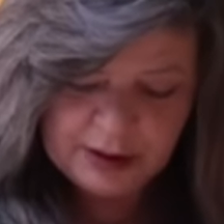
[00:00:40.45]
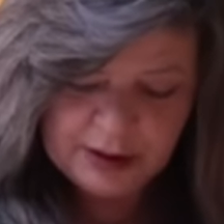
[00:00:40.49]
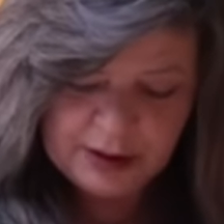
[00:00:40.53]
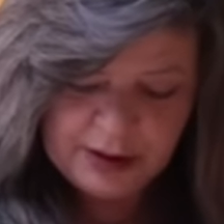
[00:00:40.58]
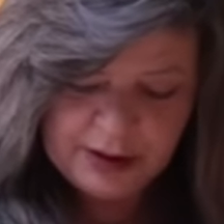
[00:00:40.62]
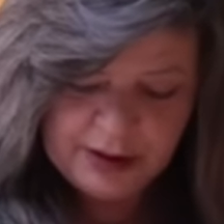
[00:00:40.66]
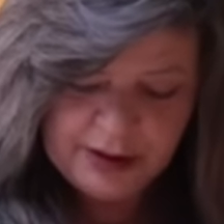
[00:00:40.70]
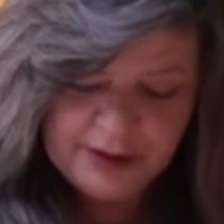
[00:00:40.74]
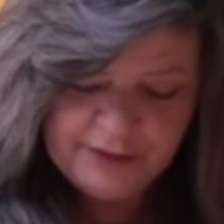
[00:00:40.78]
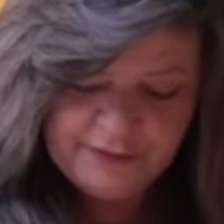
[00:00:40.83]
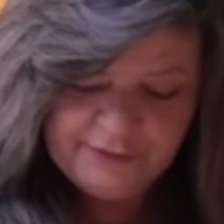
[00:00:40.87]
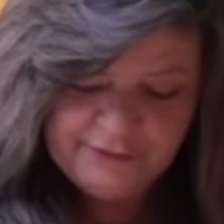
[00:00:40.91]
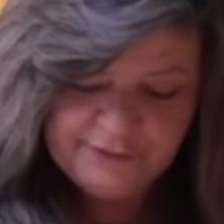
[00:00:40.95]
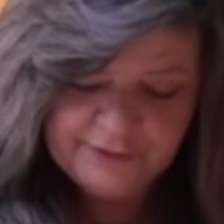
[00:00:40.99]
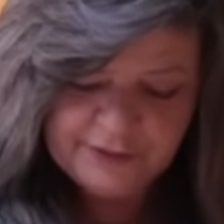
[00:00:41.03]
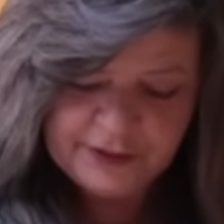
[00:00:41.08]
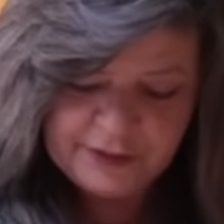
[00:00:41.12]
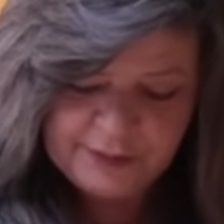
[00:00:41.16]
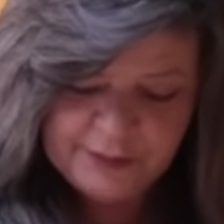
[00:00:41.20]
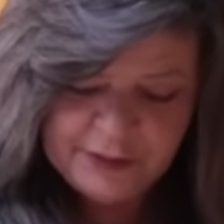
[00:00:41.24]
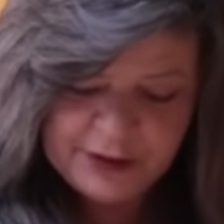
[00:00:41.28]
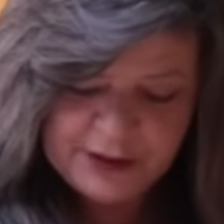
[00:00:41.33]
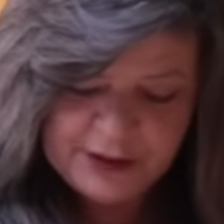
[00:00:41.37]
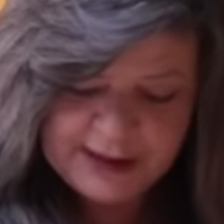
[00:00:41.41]
of
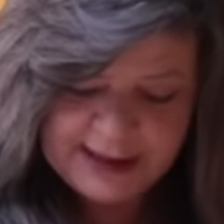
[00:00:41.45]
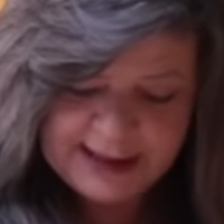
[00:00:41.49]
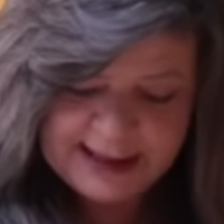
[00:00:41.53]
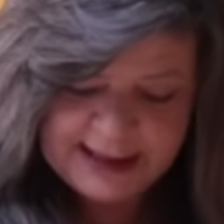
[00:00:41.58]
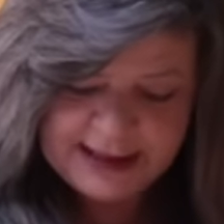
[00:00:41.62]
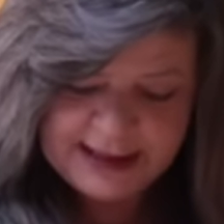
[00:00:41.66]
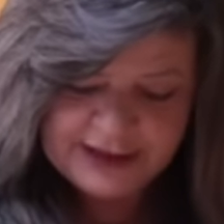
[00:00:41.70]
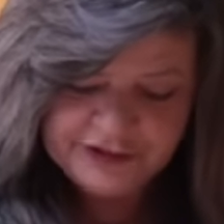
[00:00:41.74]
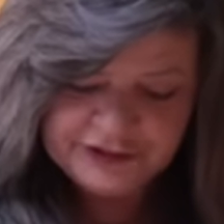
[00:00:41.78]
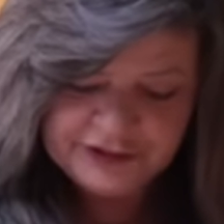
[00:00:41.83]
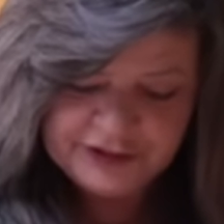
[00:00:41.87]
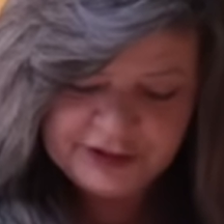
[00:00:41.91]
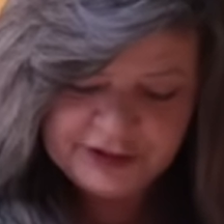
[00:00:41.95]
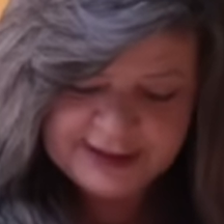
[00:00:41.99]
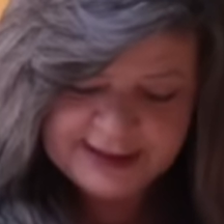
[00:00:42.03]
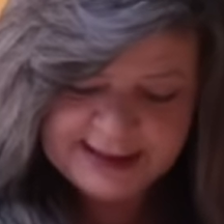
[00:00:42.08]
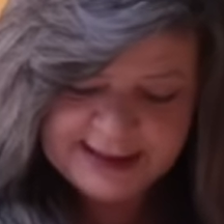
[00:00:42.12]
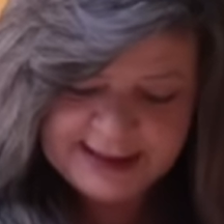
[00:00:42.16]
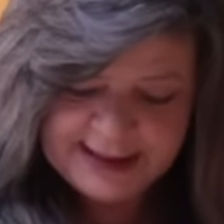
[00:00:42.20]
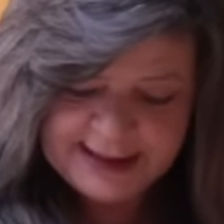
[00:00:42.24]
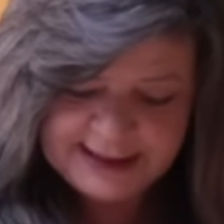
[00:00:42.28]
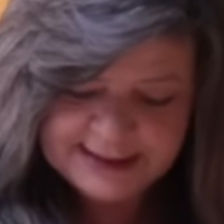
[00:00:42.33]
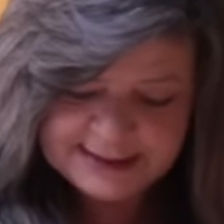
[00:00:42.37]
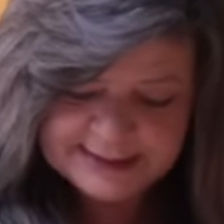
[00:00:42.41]
communication,
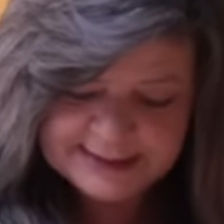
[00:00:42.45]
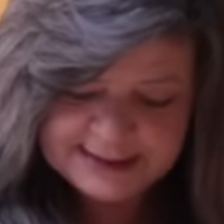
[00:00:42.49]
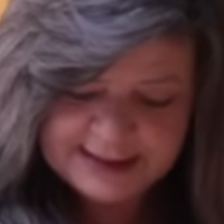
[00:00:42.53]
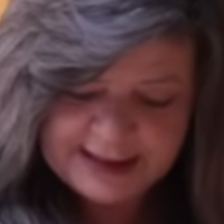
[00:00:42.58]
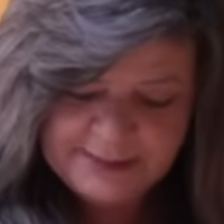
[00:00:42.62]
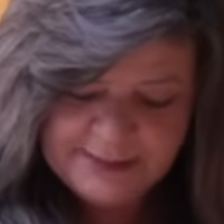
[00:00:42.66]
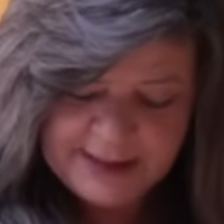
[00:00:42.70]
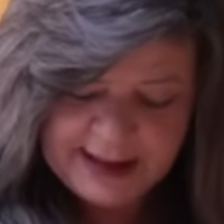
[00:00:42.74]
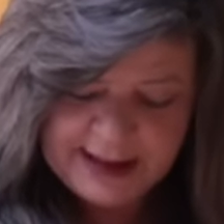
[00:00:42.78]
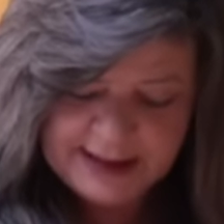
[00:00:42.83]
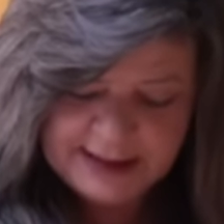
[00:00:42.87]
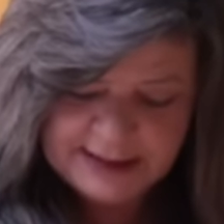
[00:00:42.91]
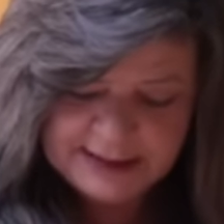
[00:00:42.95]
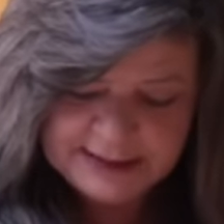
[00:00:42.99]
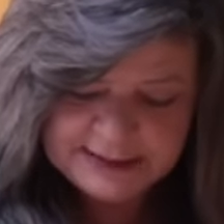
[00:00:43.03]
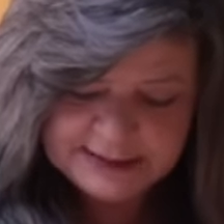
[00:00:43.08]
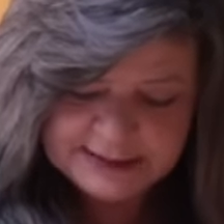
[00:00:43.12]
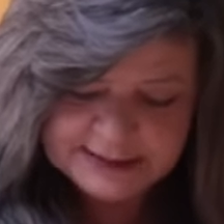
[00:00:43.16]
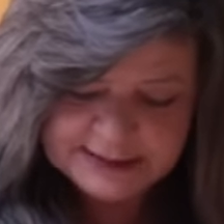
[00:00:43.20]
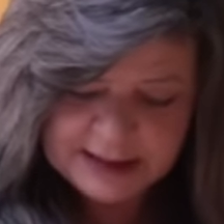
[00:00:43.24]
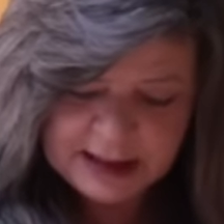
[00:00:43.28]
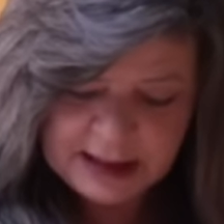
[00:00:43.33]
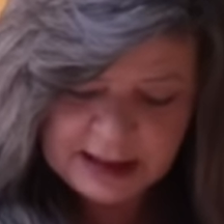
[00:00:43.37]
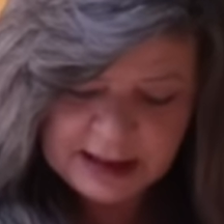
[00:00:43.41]
text, emails,